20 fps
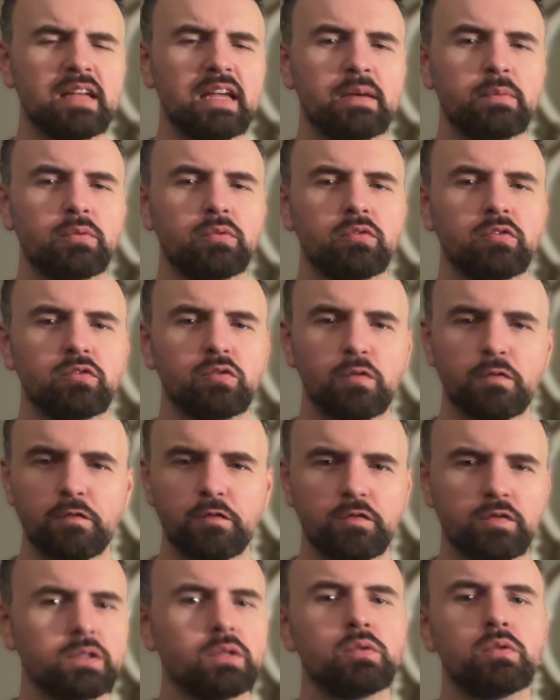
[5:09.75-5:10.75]
tables to
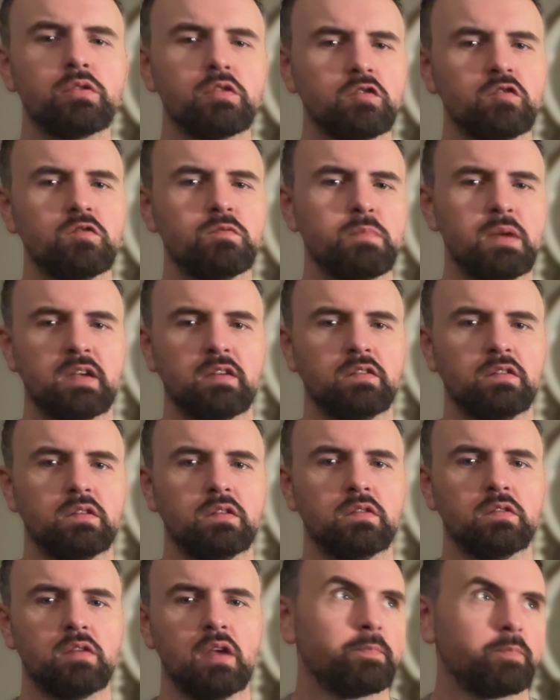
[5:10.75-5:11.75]
fill the
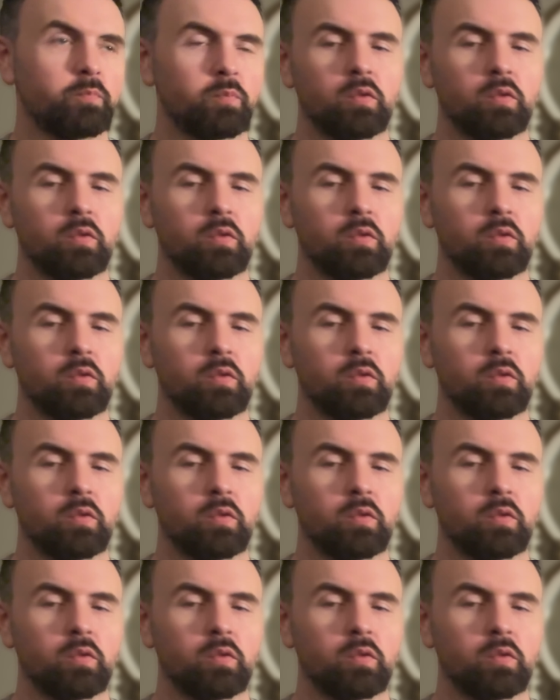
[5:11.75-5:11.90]
spaces.